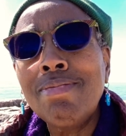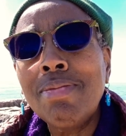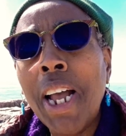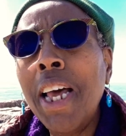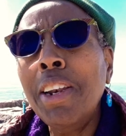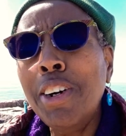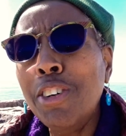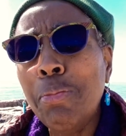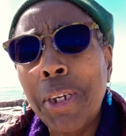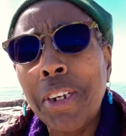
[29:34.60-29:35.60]
I
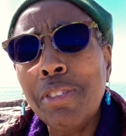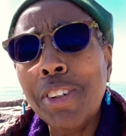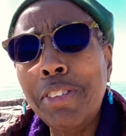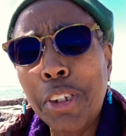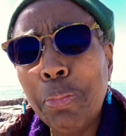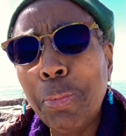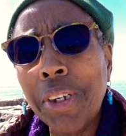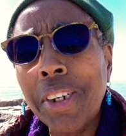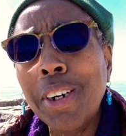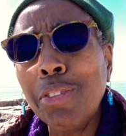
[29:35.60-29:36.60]
love being a
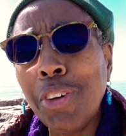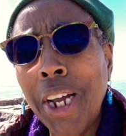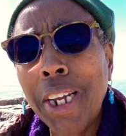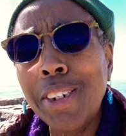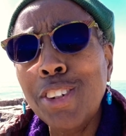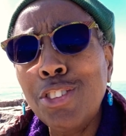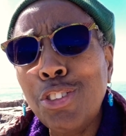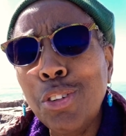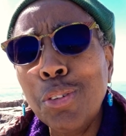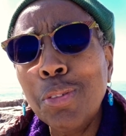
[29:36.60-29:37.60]
recipient of kindness too.